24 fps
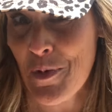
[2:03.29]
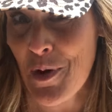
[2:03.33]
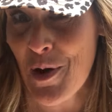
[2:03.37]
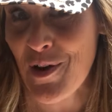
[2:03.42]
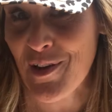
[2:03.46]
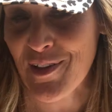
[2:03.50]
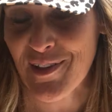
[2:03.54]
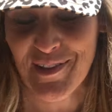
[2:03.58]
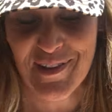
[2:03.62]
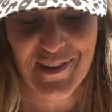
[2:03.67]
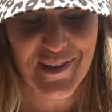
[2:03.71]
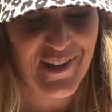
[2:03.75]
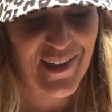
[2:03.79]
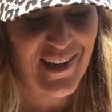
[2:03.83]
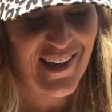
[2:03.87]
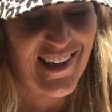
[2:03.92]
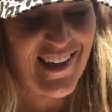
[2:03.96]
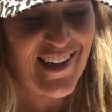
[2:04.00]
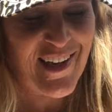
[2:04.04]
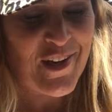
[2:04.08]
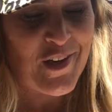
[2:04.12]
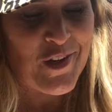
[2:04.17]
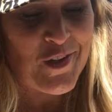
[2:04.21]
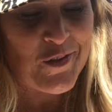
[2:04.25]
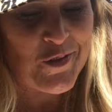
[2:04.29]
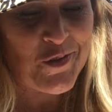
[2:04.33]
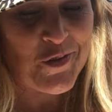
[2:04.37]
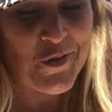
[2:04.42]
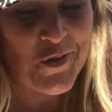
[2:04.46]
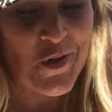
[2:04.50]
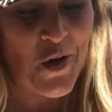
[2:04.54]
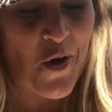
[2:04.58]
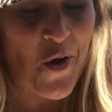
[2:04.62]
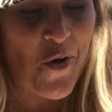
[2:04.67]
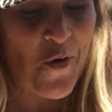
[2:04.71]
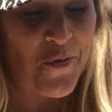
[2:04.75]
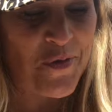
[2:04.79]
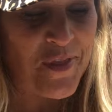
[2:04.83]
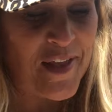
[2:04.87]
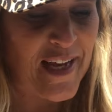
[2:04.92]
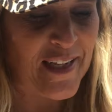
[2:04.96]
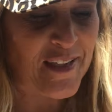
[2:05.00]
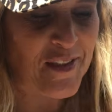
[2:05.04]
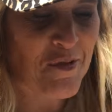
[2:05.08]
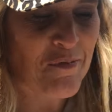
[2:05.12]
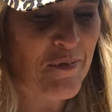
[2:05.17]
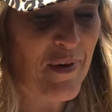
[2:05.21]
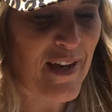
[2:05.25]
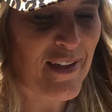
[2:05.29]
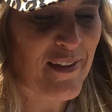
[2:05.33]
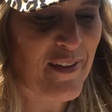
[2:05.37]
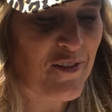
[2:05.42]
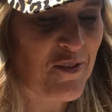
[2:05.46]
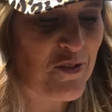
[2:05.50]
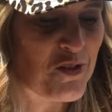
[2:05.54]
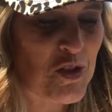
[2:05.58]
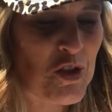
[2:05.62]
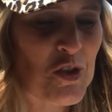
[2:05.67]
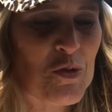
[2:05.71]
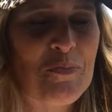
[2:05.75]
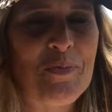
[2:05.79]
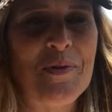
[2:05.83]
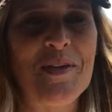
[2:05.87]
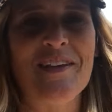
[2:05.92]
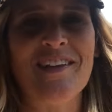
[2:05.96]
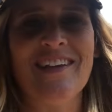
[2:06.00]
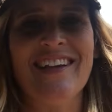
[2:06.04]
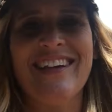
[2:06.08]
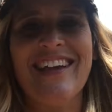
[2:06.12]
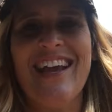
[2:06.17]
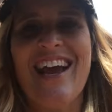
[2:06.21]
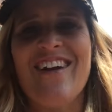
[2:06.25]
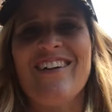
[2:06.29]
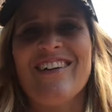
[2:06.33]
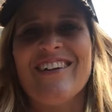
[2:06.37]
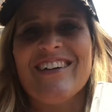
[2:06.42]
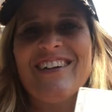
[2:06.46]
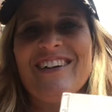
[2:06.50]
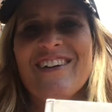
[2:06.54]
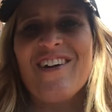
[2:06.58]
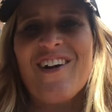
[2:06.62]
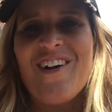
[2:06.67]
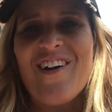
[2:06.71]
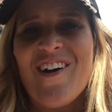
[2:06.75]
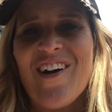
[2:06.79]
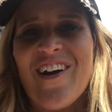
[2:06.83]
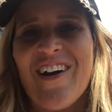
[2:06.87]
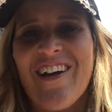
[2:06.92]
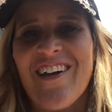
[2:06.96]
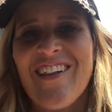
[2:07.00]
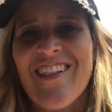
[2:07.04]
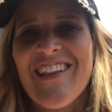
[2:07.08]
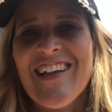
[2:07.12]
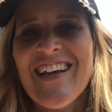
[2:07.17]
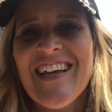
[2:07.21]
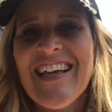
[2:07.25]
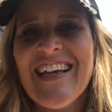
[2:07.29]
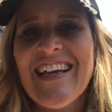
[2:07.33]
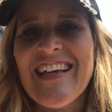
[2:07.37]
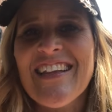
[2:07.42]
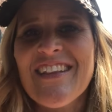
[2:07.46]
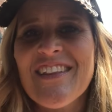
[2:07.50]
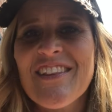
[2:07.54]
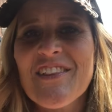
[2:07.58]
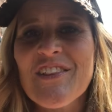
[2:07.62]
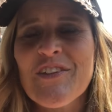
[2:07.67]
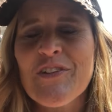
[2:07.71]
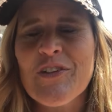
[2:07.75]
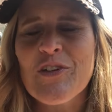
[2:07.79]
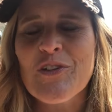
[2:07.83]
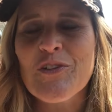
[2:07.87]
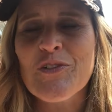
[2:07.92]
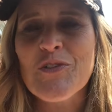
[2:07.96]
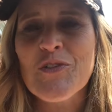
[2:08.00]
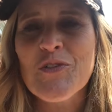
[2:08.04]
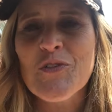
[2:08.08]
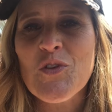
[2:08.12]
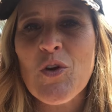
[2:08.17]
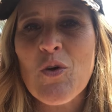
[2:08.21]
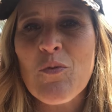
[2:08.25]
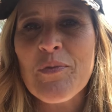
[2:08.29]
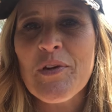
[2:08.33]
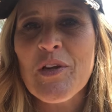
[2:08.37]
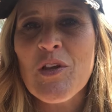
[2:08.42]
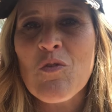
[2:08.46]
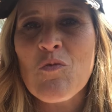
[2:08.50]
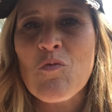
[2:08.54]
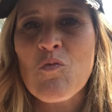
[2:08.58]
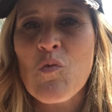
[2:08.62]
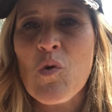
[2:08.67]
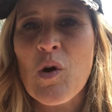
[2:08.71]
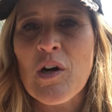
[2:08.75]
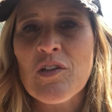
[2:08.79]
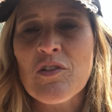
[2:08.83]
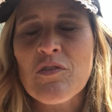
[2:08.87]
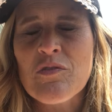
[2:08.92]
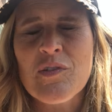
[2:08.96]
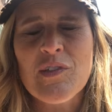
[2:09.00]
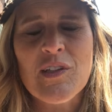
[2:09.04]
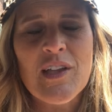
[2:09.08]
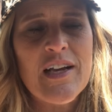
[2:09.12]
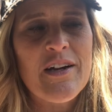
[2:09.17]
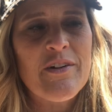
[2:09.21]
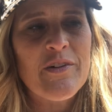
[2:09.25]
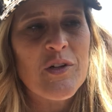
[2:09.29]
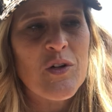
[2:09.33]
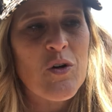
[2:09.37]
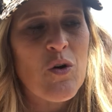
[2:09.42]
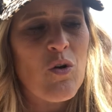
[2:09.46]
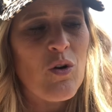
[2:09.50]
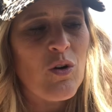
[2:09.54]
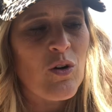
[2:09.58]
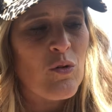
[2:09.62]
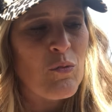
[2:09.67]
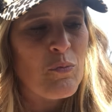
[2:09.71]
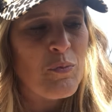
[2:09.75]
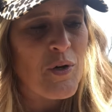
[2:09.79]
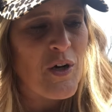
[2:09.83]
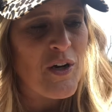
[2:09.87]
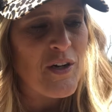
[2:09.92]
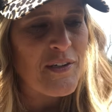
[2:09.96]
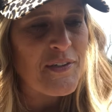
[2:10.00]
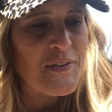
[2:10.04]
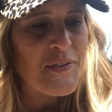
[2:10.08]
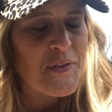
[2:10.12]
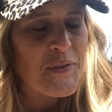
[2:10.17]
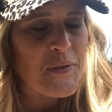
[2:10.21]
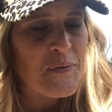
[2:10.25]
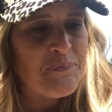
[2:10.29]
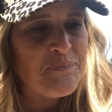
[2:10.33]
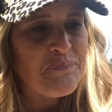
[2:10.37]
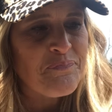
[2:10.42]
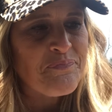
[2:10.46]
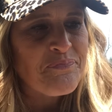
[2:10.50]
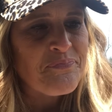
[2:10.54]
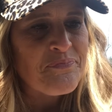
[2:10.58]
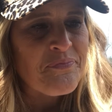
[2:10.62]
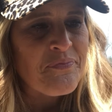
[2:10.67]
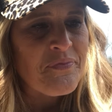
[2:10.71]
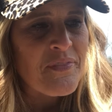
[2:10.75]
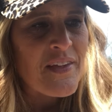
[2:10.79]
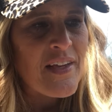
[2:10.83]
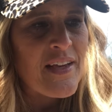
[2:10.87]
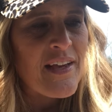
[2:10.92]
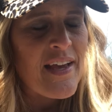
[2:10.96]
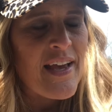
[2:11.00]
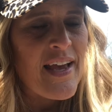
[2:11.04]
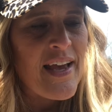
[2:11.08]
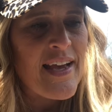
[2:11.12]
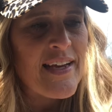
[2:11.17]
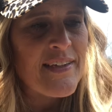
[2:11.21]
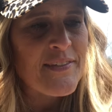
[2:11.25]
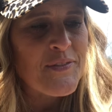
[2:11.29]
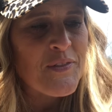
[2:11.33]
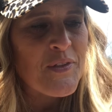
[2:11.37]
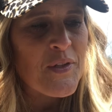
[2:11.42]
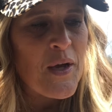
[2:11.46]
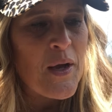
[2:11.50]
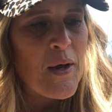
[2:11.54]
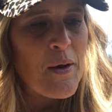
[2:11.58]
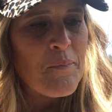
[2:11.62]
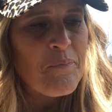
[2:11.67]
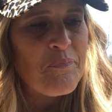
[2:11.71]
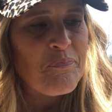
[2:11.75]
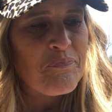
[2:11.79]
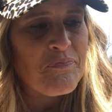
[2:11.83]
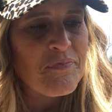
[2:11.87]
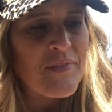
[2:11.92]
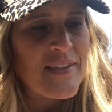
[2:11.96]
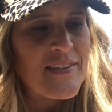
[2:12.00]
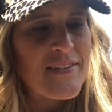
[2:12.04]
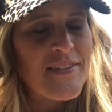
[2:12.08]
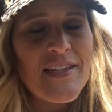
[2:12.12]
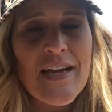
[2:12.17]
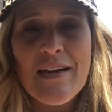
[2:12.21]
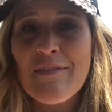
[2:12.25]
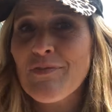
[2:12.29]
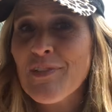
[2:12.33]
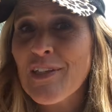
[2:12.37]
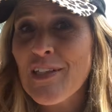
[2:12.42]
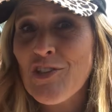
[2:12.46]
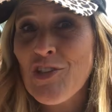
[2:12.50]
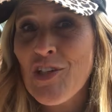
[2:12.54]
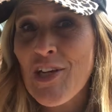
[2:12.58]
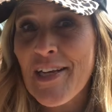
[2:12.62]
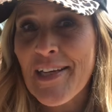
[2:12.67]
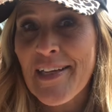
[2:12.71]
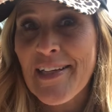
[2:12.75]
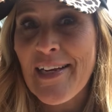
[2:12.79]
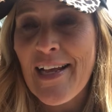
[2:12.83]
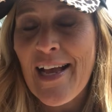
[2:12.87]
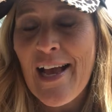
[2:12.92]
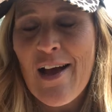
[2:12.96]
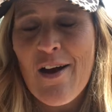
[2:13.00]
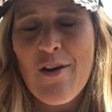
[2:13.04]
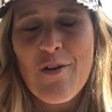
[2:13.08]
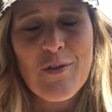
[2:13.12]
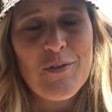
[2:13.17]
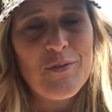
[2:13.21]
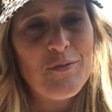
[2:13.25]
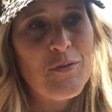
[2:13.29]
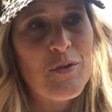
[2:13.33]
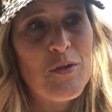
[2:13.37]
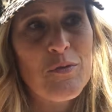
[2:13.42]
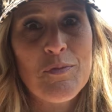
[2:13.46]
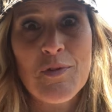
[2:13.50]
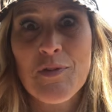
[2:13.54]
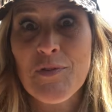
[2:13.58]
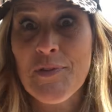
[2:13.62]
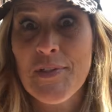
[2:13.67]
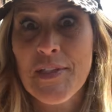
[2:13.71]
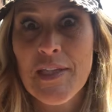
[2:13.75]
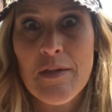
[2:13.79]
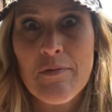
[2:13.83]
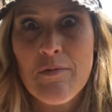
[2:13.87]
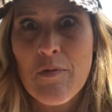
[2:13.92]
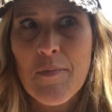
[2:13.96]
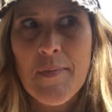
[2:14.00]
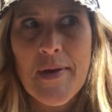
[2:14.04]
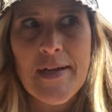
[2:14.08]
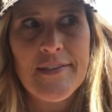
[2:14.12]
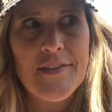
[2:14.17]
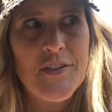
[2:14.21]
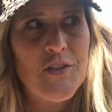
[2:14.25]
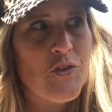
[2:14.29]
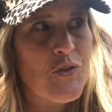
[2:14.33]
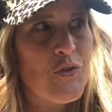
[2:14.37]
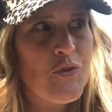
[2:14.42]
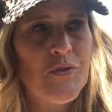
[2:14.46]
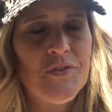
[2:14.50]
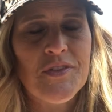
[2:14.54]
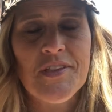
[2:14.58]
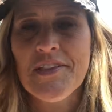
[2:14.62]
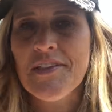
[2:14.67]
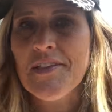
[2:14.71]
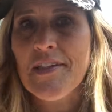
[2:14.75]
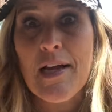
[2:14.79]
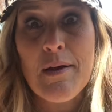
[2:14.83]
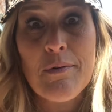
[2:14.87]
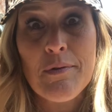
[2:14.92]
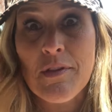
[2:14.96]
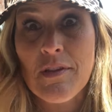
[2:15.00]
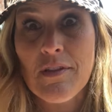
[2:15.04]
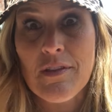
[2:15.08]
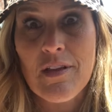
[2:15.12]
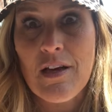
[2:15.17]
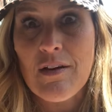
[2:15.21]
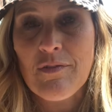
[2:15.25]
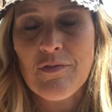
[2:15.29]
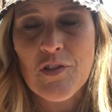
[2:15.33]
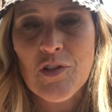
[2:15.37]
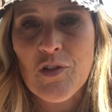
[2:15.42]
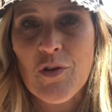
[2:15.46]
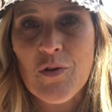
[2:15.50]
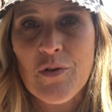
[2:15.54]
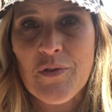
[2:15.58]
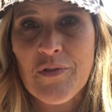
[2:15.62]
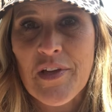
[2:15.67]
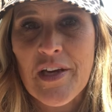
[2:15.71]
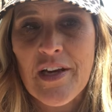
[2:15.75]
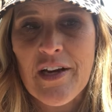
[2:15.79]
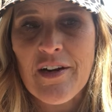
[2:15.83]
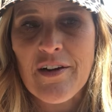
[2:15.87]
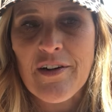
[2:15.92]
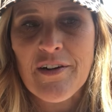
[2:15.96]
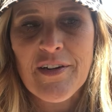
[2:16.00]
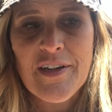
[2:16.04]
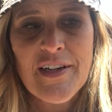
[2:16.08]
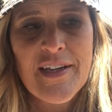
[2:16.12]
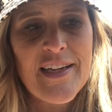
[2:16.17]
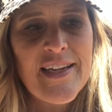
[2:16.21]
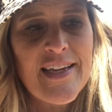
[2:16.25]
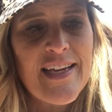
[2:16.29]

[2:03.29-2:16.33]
books. So that's my little spiel on Eric Carle. There are so many wonderful Eric Carle books and um, definitely check it out. The museum in Massachusetts, I would love to go there.